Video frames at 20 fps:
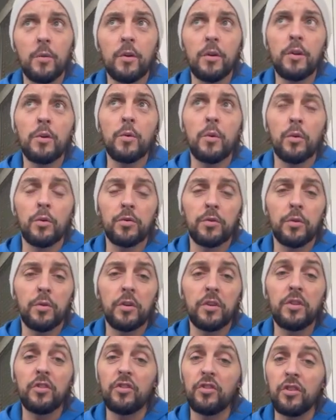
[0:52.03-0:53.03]
You also
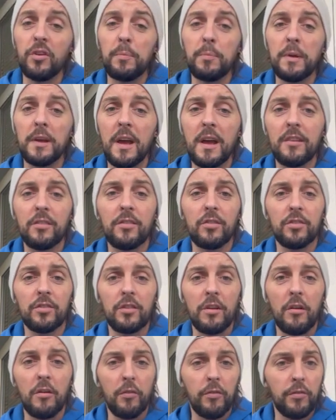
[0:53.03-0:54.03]
can GPS
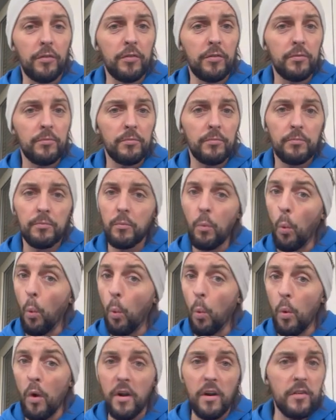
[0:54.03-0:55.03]
yourself
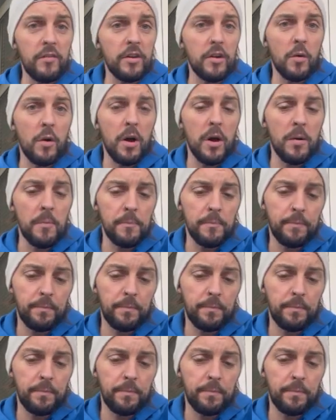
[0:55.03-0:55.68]
wherever you are,